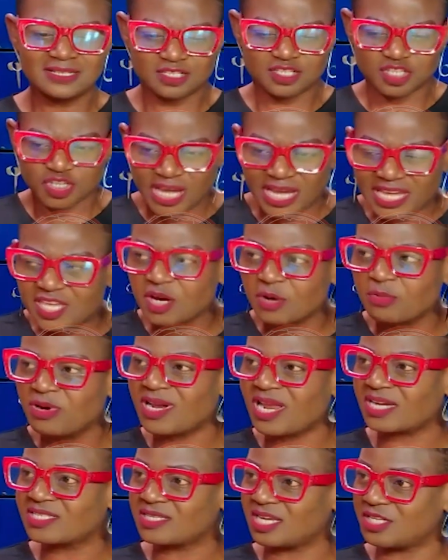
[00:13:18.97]
Check your
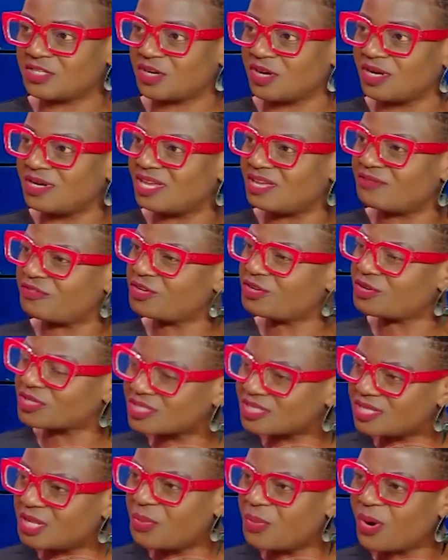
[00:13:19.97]
relaxation level, your
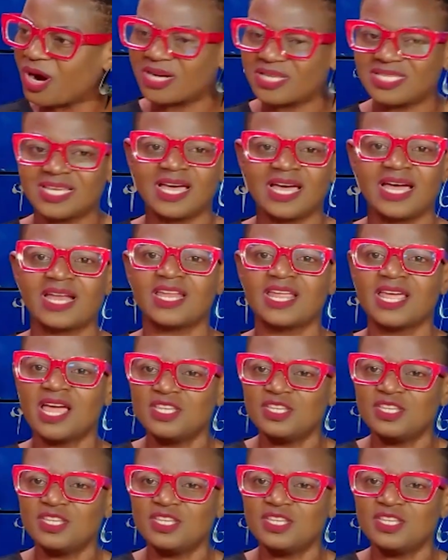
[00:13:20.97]
sleep pattern,